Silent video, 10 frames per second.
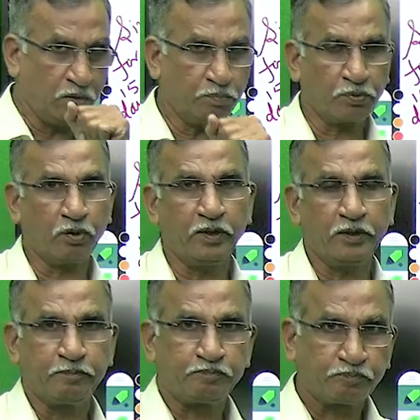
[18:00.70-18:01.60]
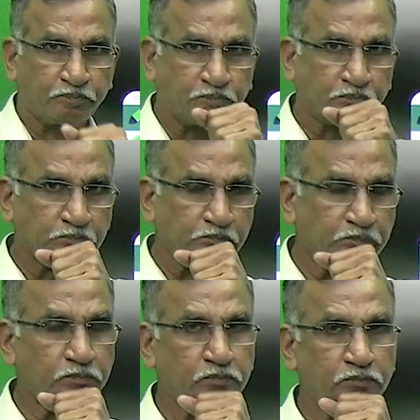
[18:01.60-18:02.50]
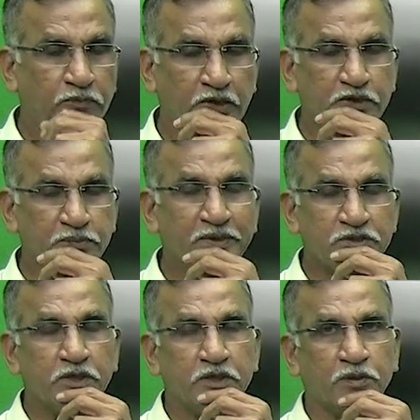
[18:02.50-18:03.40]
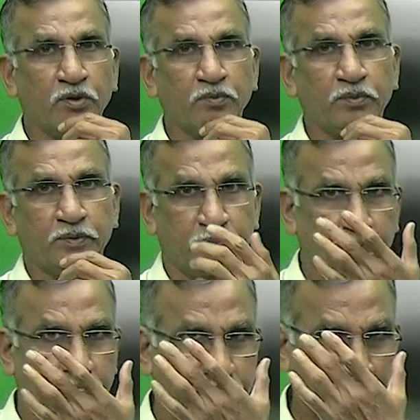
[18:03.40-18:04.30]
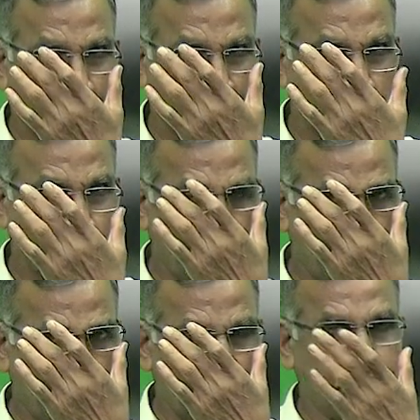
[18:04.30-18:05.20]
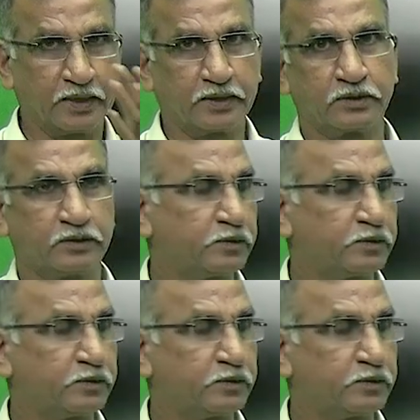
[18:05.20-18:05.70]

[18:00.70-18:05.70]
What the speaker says: problem, that is mentioned in the problem, that it will vary like that.